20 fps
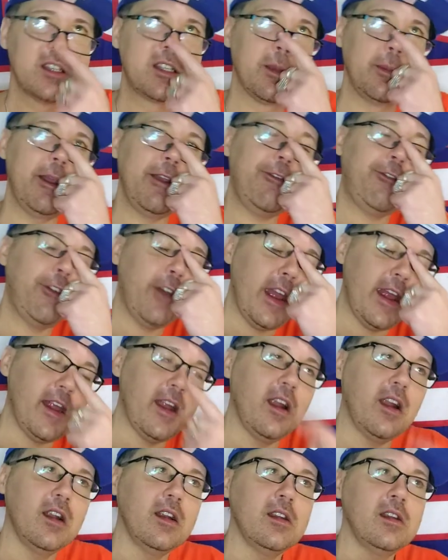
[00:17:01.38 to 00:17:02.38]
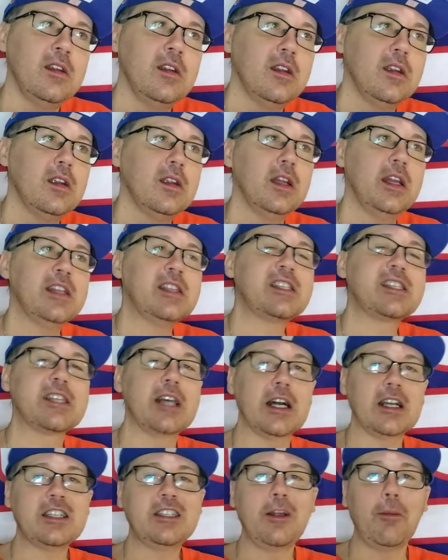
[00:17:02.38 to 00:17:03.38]
to be fair, it
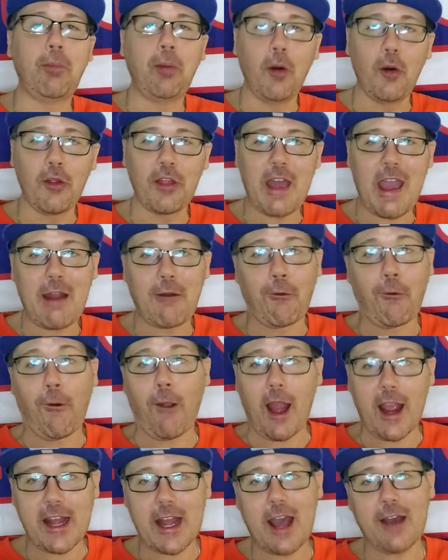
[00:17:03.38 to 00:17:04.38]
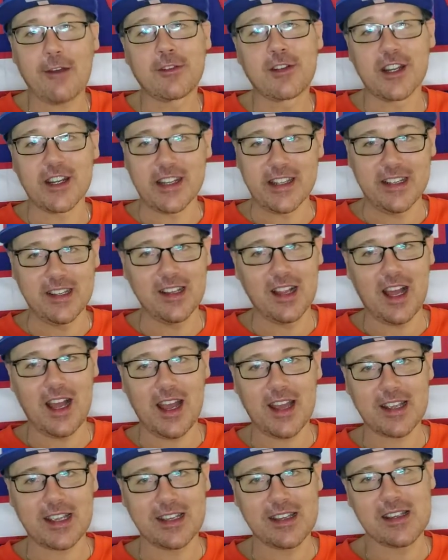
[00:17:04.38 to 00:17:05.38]
sucks to pull that right after
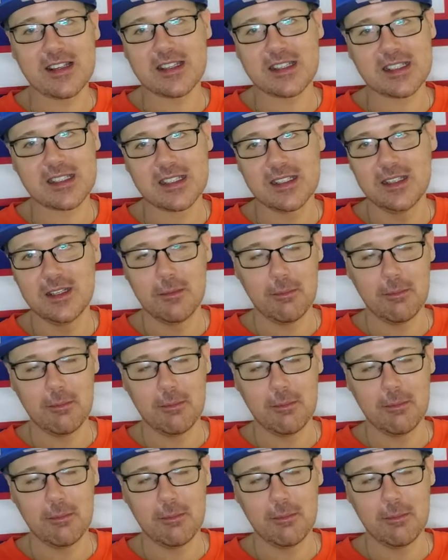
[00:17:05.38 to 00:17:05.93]
Eli because